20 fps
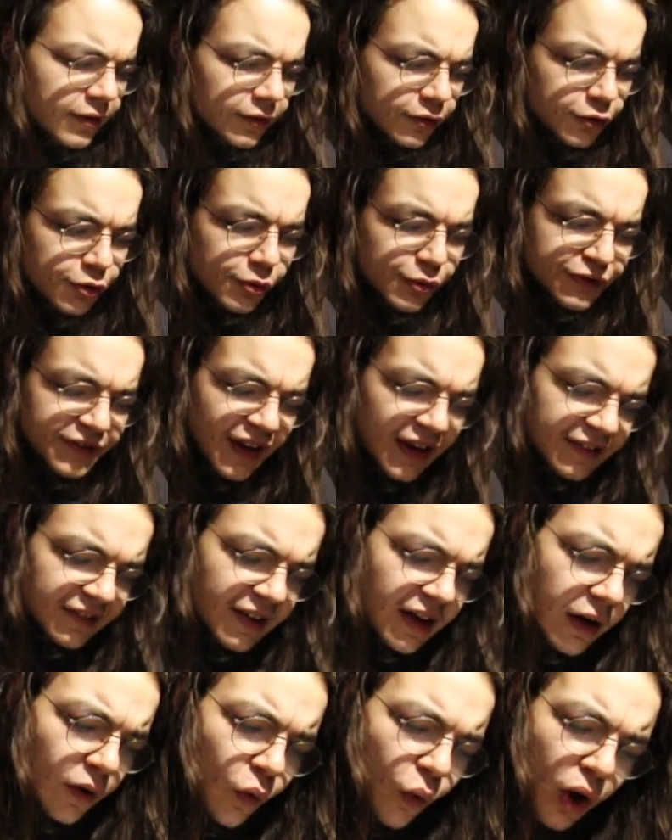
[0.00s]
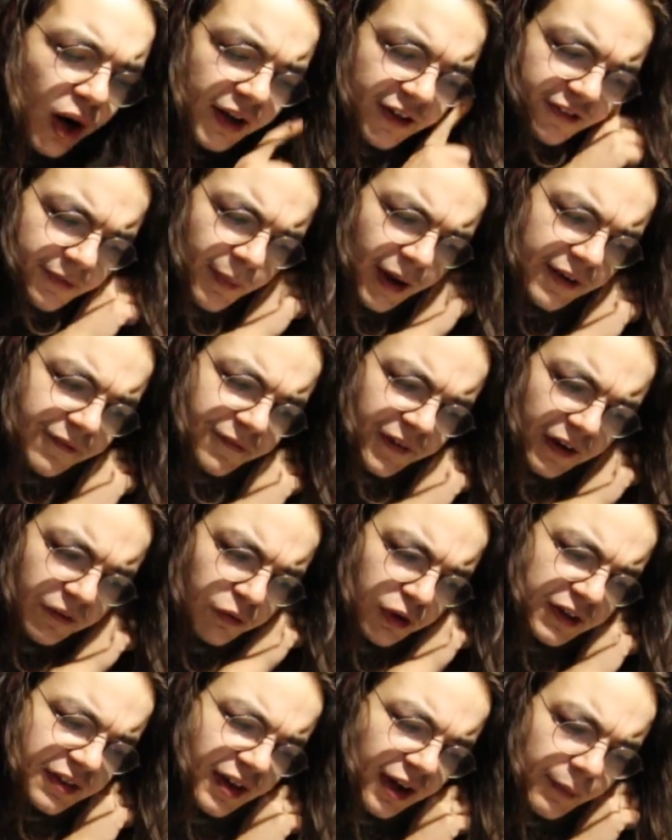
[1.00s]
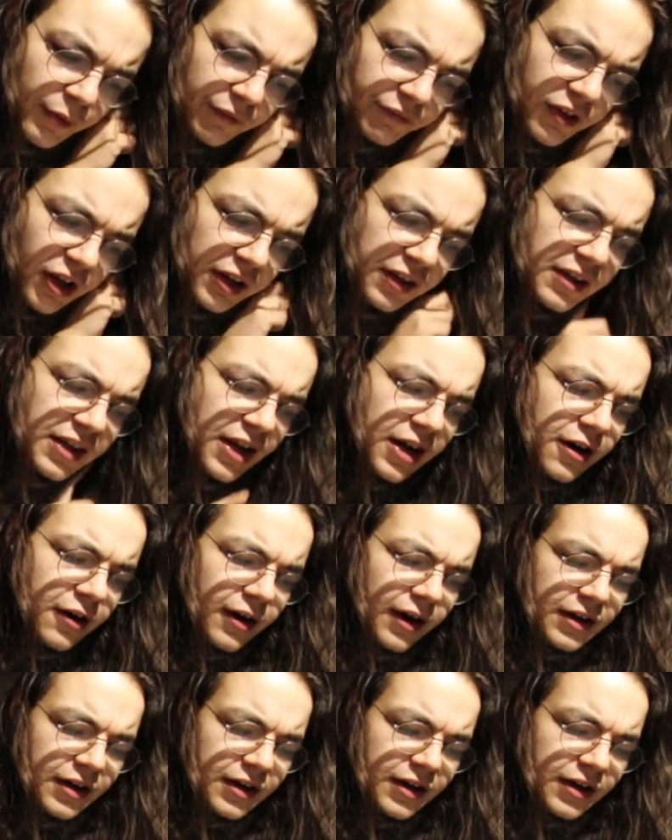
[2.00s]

who's asking what is my favorite time of the year,